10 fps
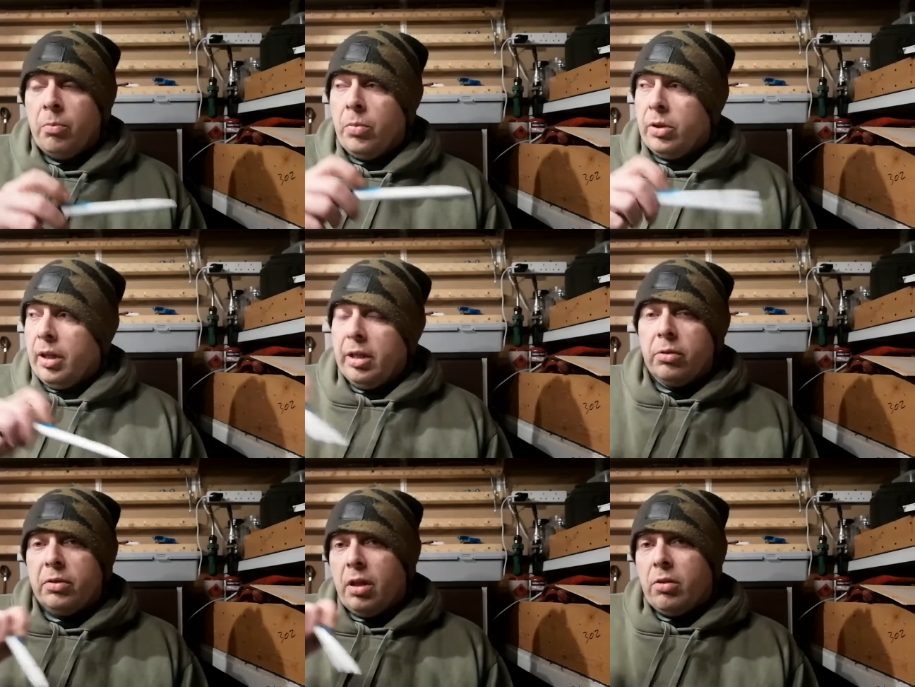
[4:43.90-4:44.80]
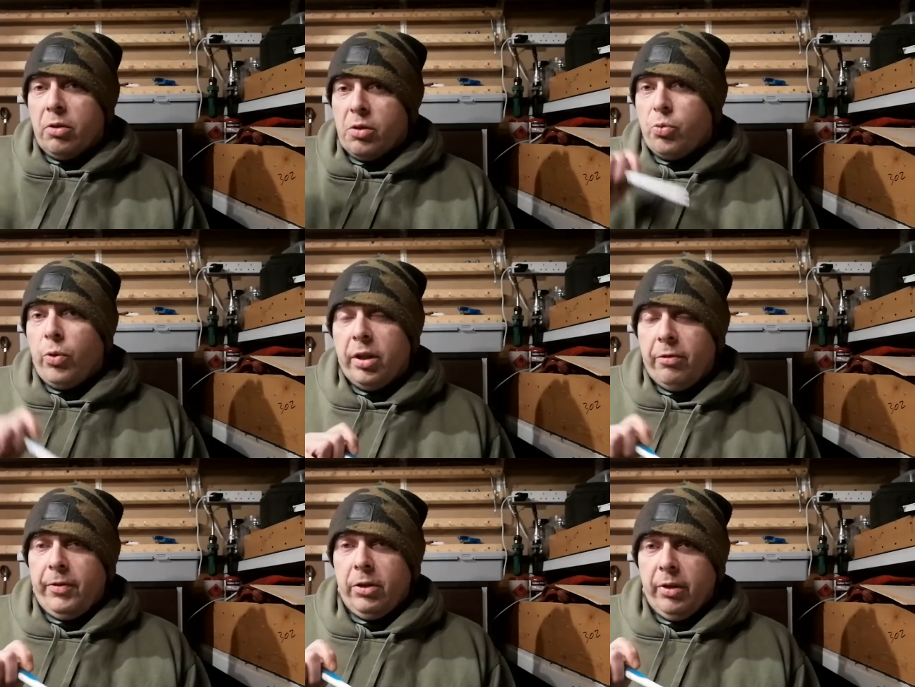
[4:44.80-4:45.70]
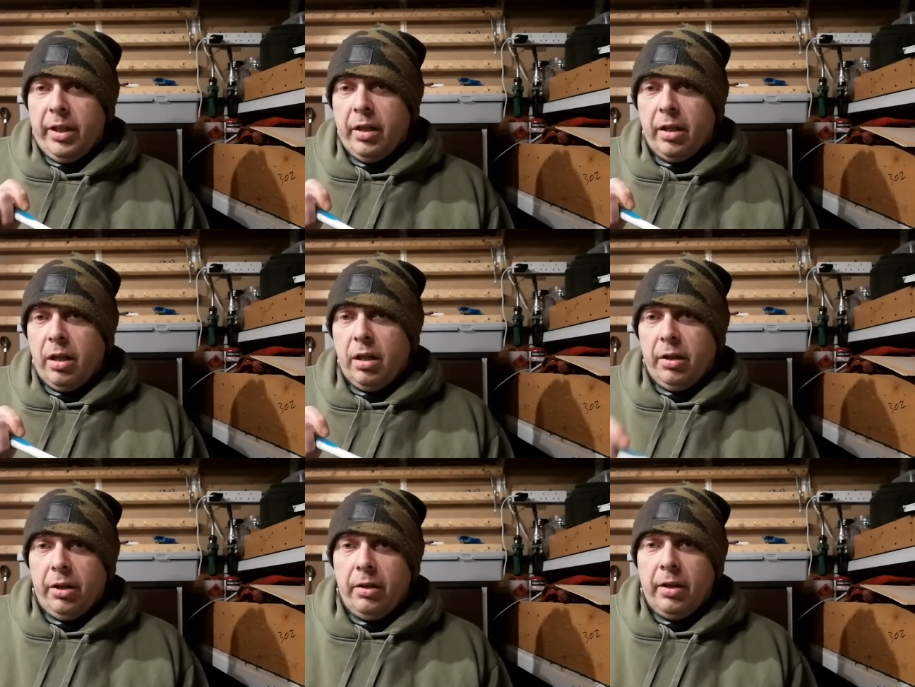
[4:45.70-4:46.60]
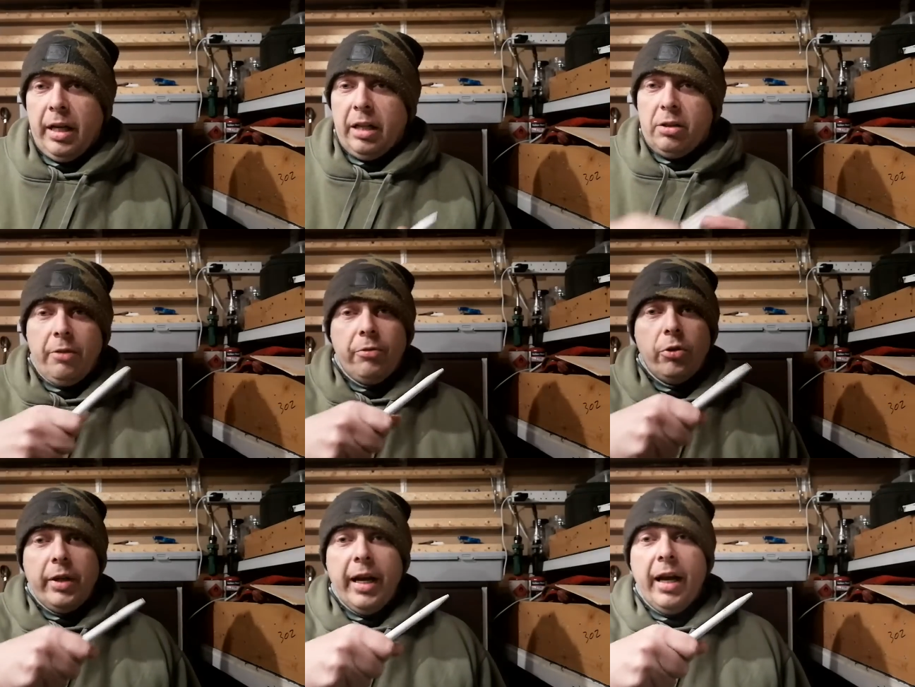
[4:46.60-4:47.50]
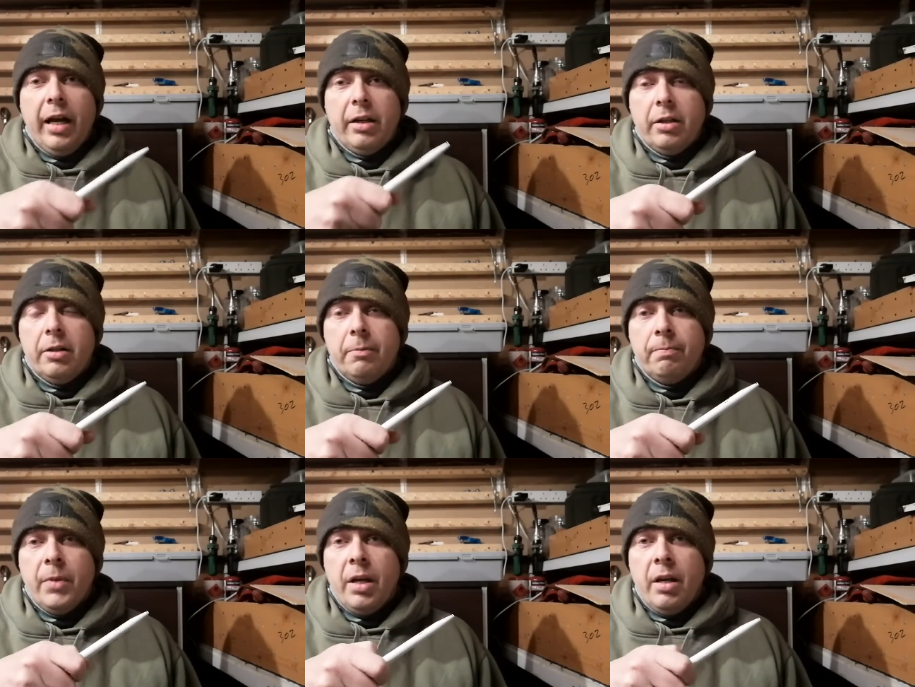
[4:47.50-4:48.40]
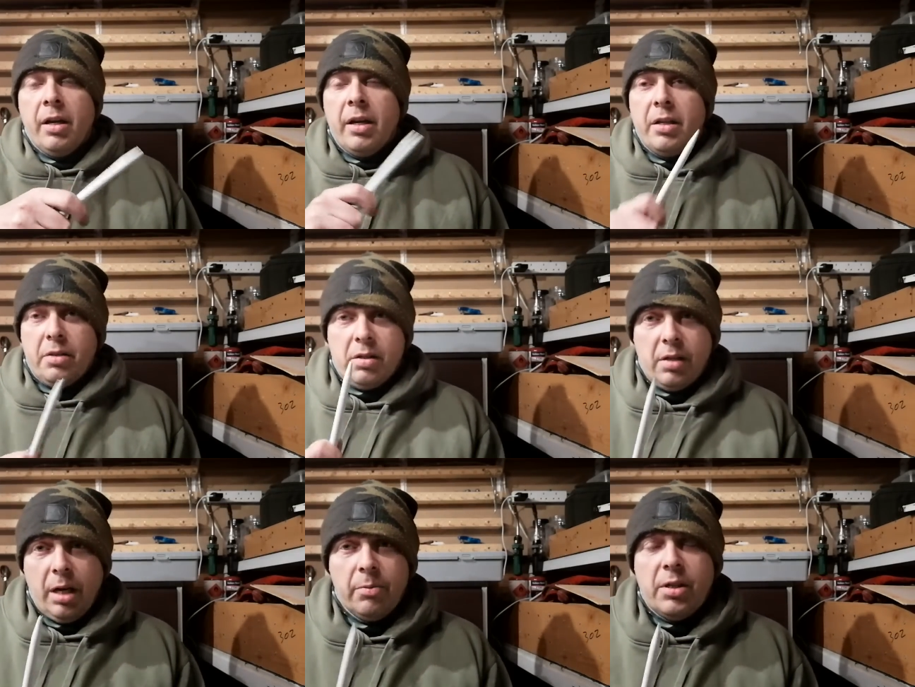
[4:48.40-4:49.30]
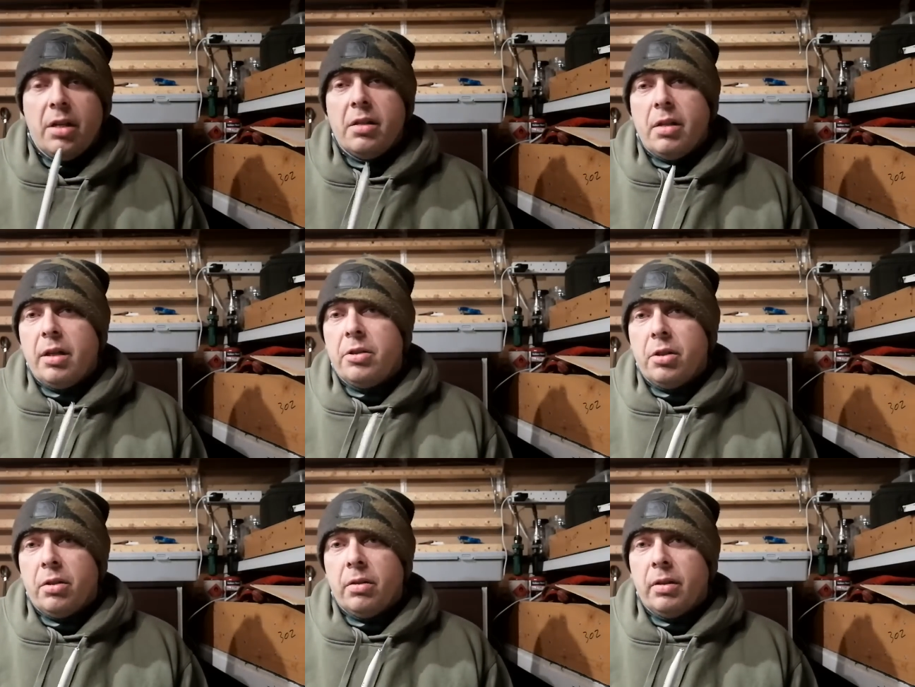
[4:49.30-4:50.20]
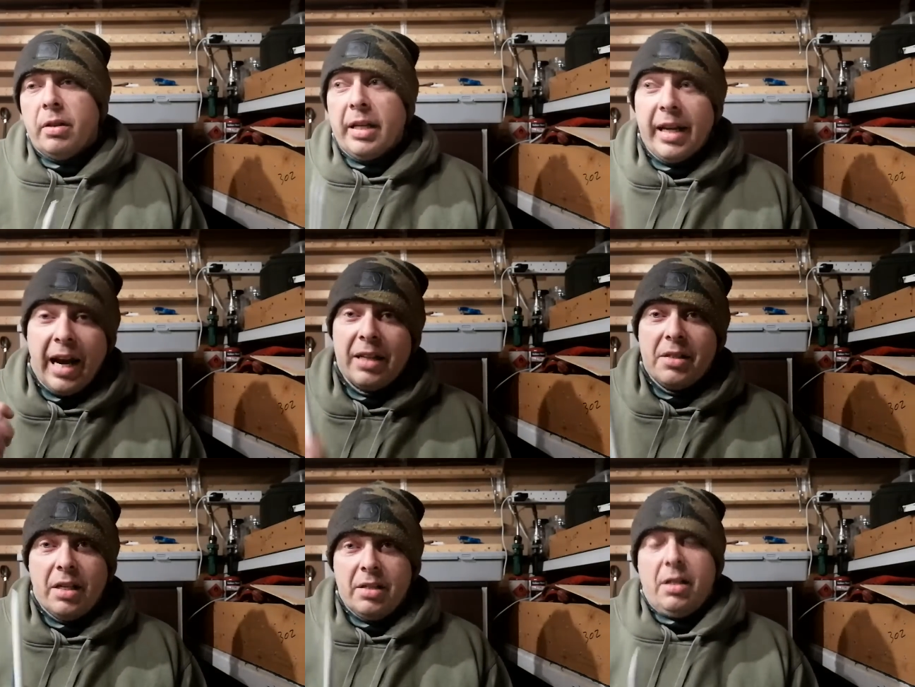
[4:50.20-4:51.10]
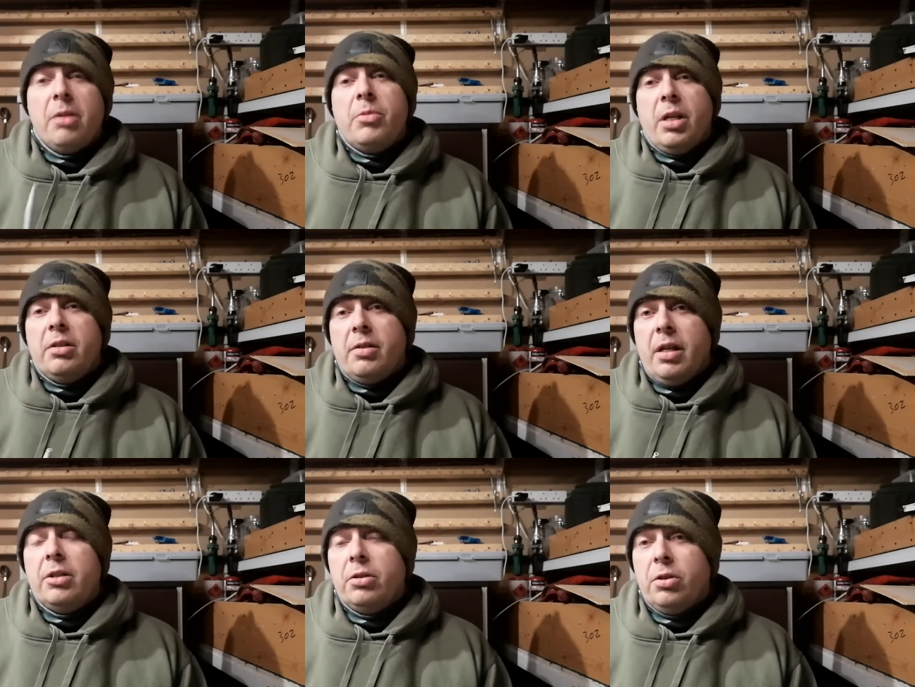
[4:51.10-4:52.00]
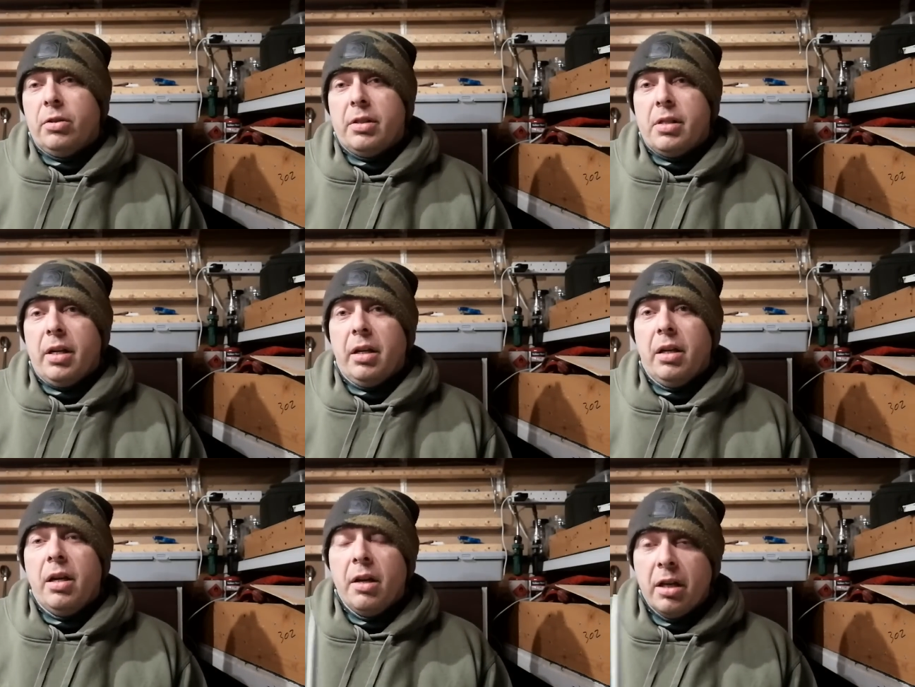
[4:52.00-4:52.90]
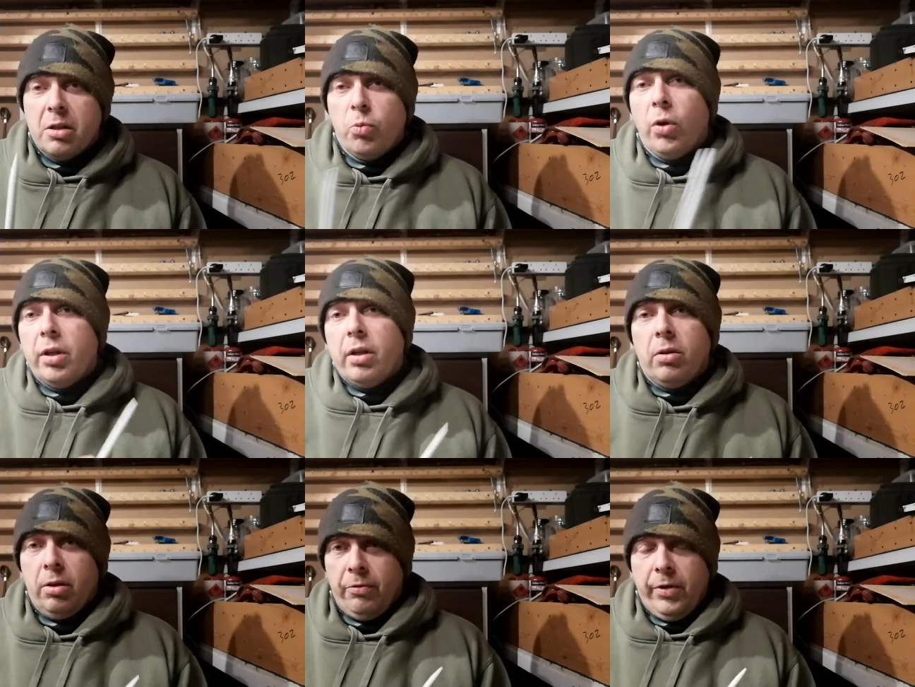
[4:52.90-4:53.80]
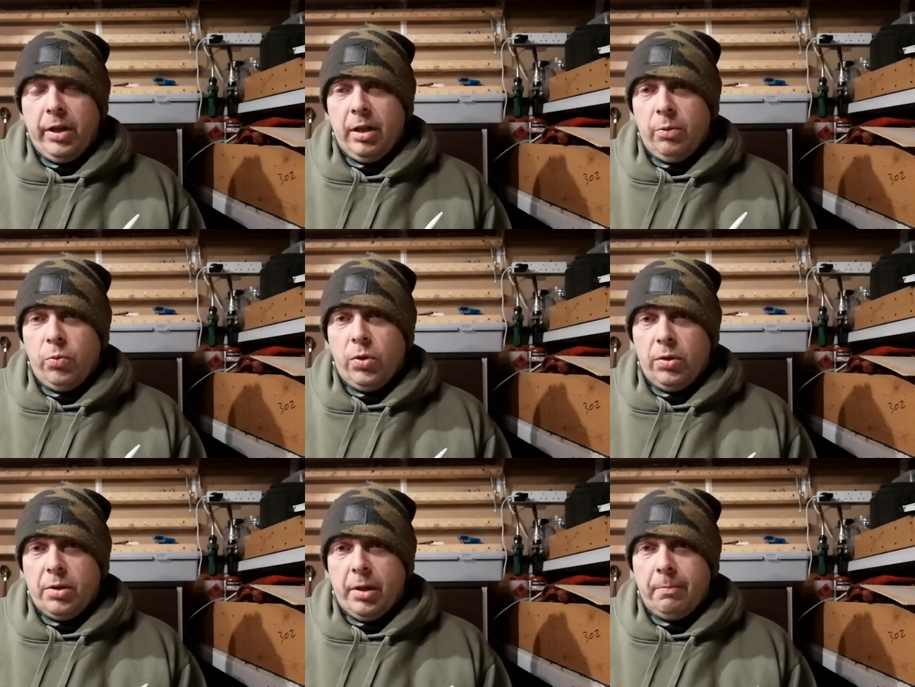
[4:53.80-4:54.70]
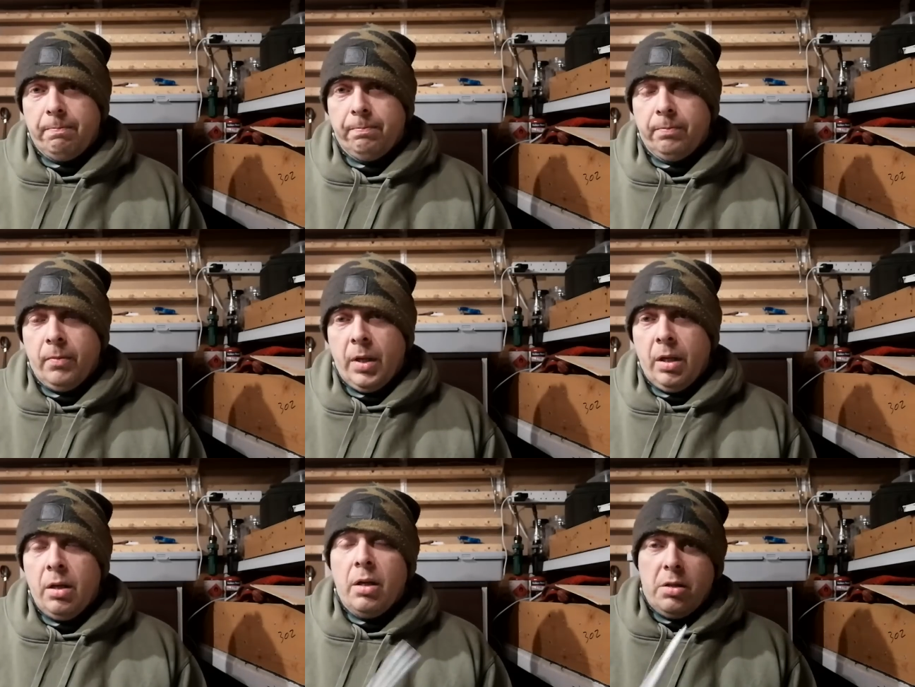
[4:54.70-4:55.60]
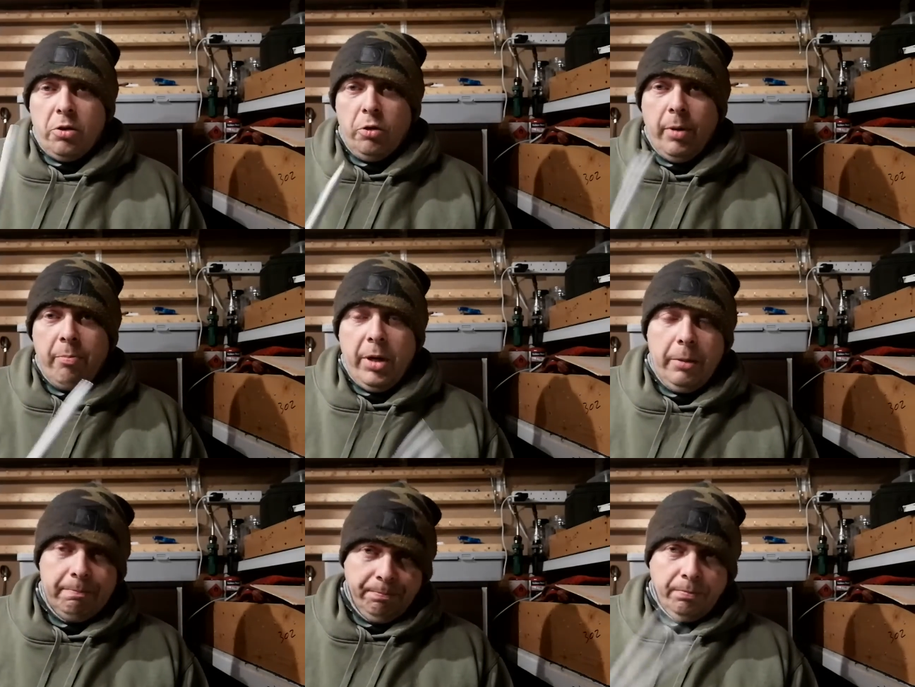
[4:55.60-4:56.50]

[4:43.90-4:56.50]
But the little donks, what you felt in the garden actually through your hand, is the same sensation. Adds that same sensation, should I say, as what you're going to feel in water. So remember,